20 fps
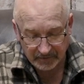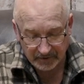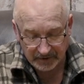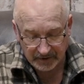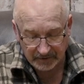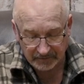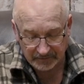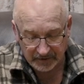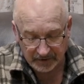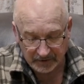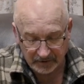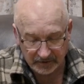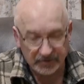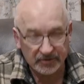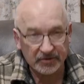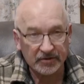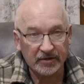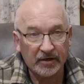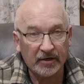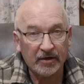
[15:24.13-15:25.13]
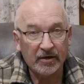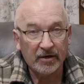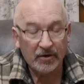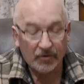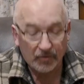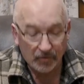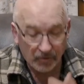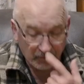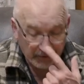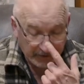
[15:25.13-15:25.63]
I don't think it's
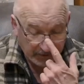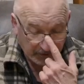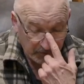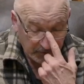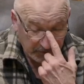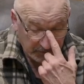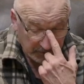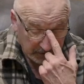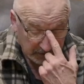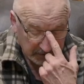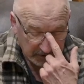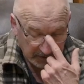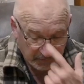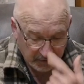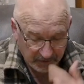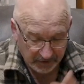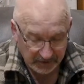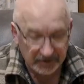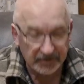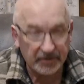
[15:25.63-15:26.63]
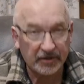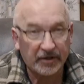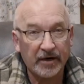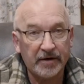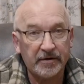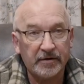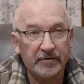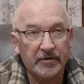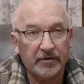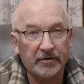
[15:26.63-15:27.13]
all that good. Zeppon has
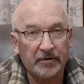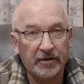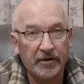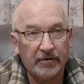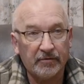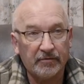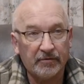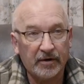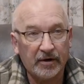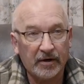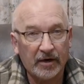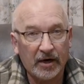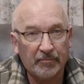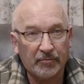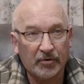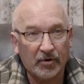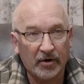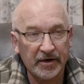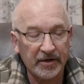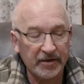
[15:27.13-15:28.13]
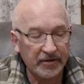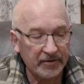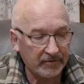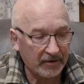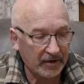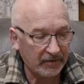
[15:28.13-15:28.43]
indicated that they're upgrading it.